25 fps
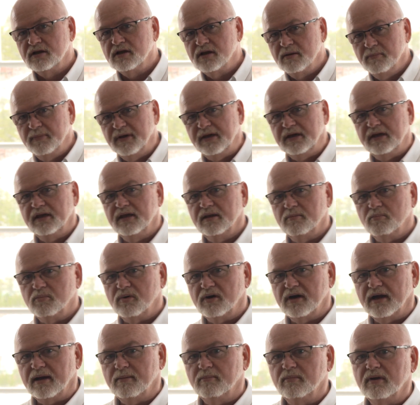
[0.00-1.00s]
committee at
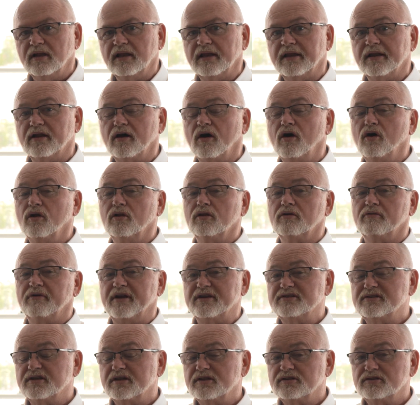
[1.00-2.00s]
Borambil and all the
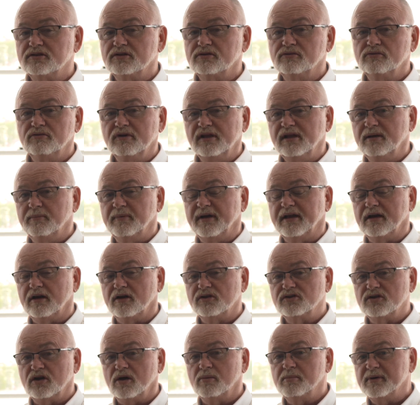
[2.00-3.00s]
residents who really made
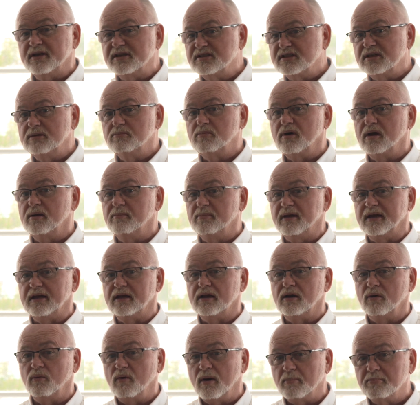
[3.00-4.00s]
our job easy by being
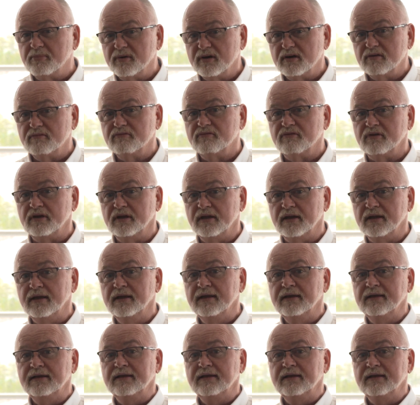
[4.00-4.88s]
cooperative and